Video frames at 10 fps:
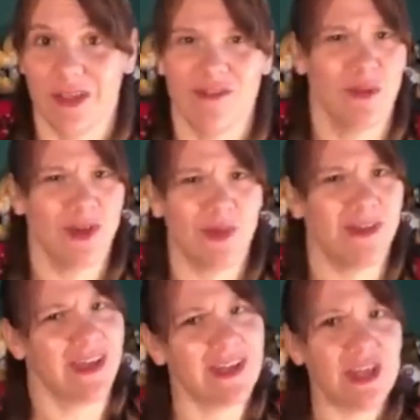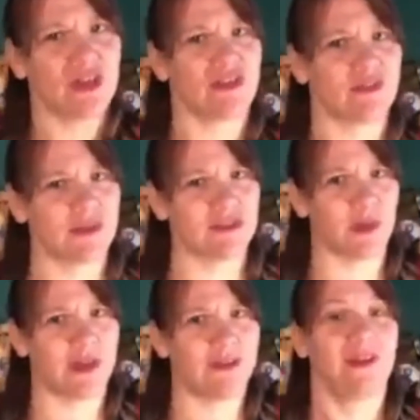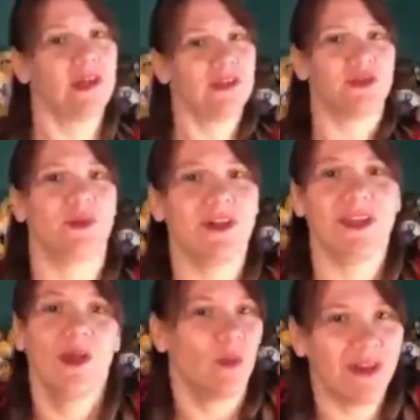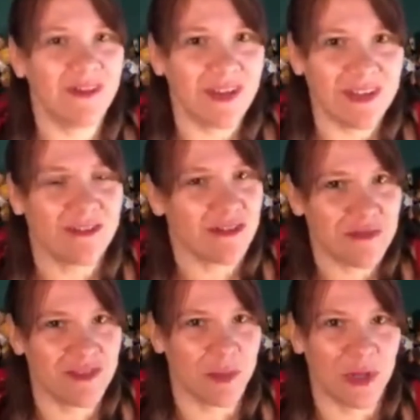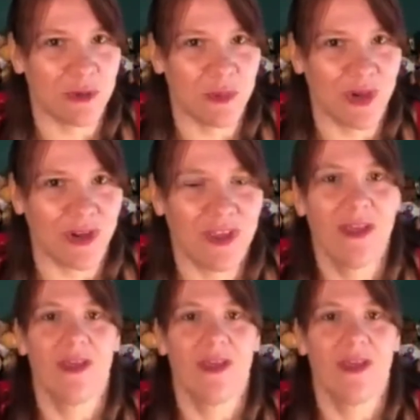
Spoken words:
If you want to wear an ugly Christmas sweater to work, wear an ugly Christmas sweater to work.